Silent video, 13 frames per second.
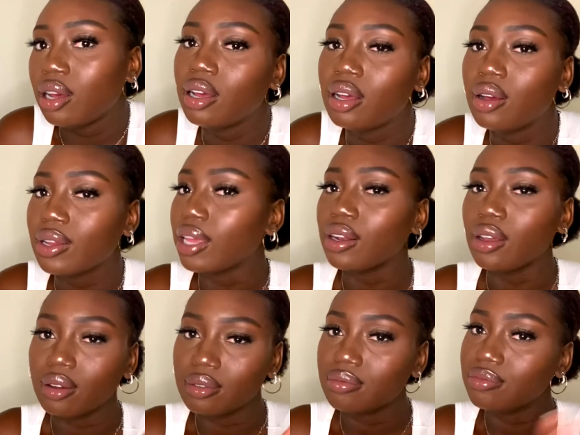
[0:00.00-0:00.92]
Okay,
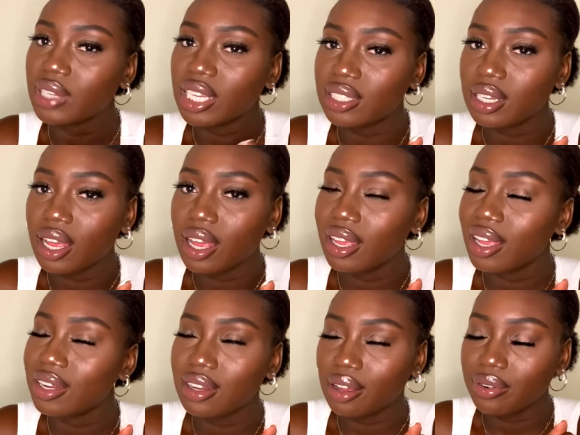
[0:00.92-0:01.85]
no, that's a lie. I
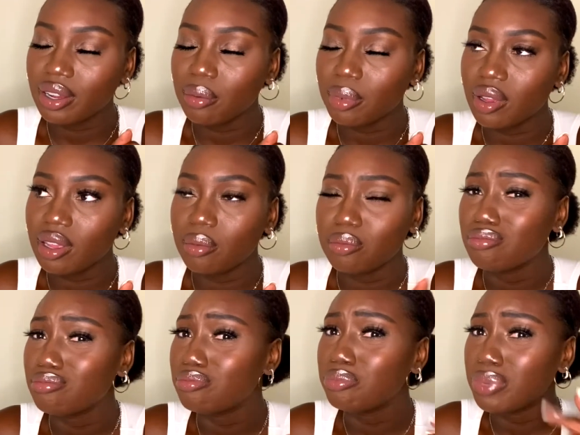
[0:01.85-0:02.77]
did not forget about him.
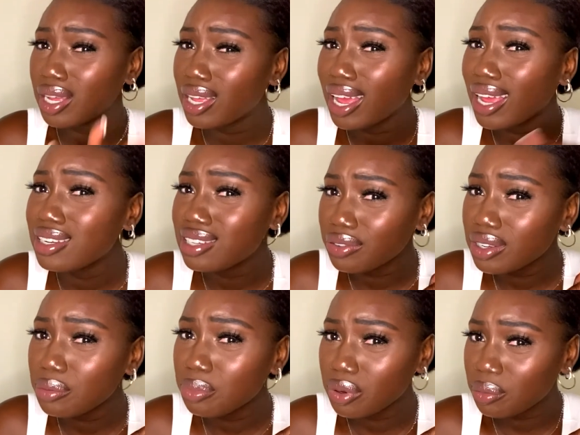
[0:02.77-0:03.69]
But I
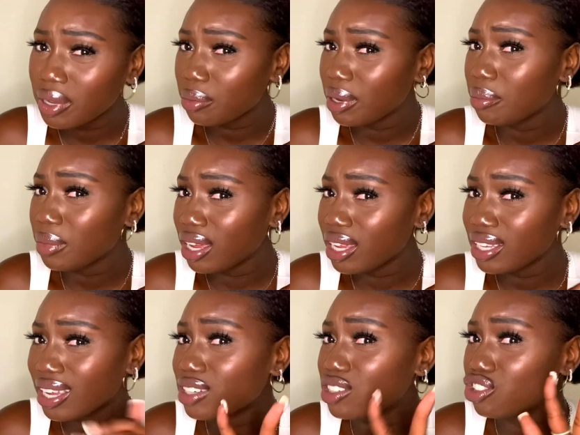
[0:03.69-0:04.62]
definitely put him out of my mind.
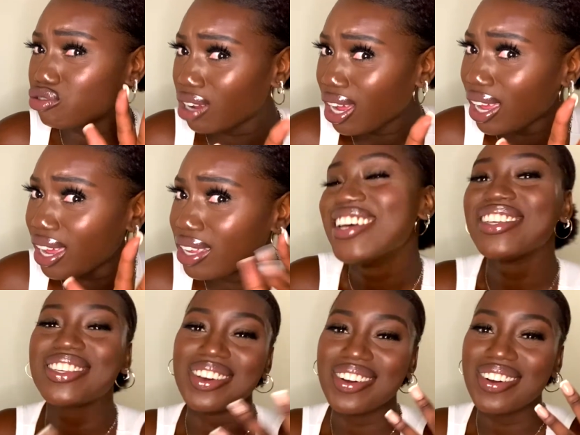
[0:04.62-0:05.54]
Like, I tried.
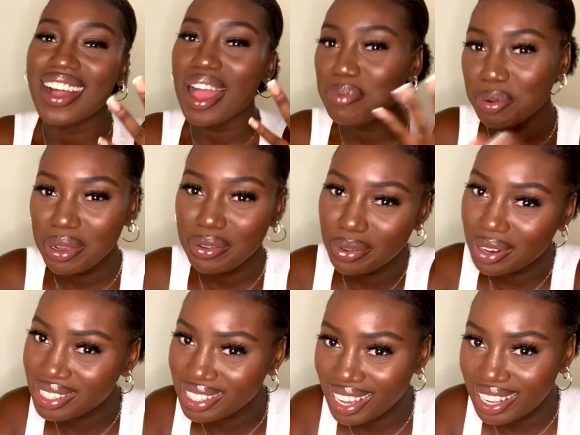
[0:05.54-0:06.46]
So I put my phone on
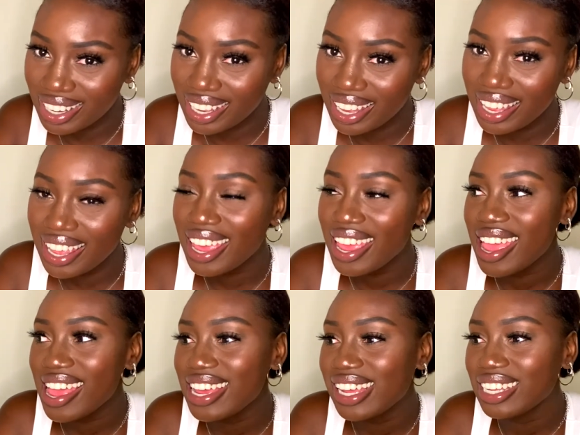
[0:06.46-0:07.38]
silent
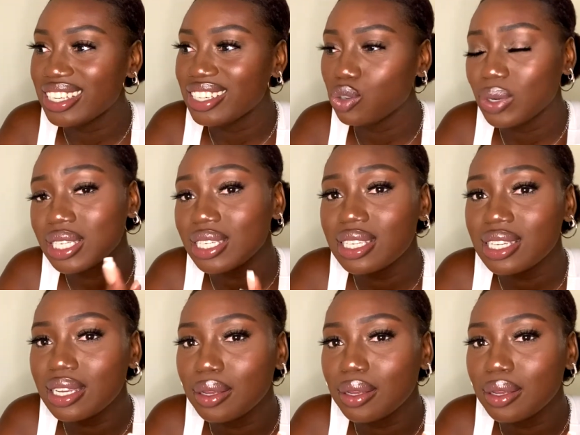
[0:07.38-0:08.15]
and went to sleep.